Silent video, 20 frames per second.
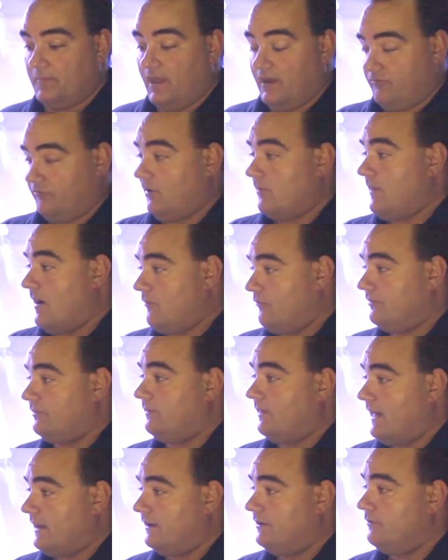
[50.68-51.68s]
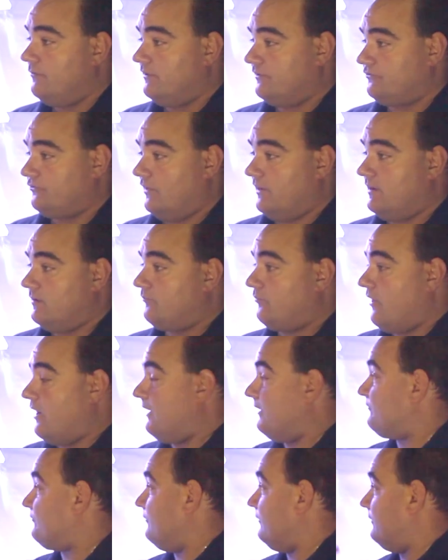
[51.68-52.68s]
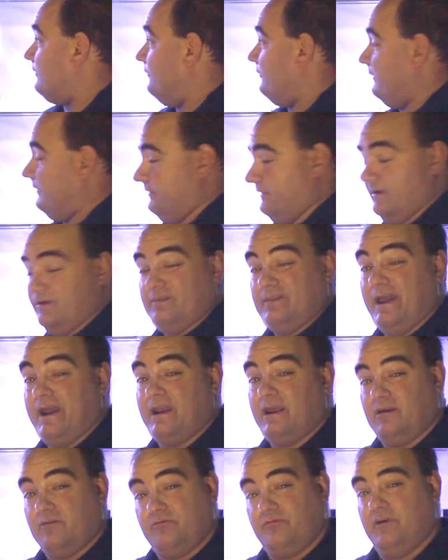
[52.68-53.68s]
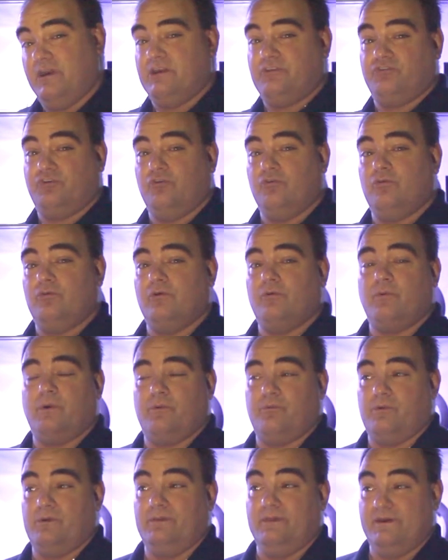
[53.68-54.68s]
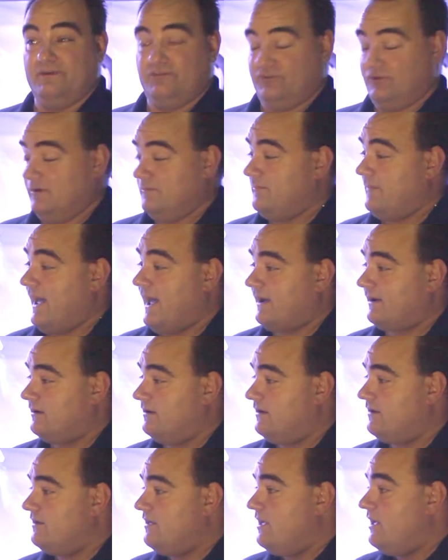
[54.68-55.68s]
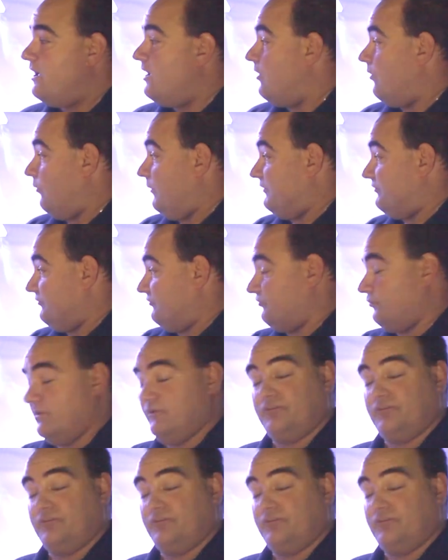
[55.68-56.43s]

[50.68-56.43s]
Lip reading: have come out with a lot of new exciting products, including the Atlantic V2 that we released at MACNA. We just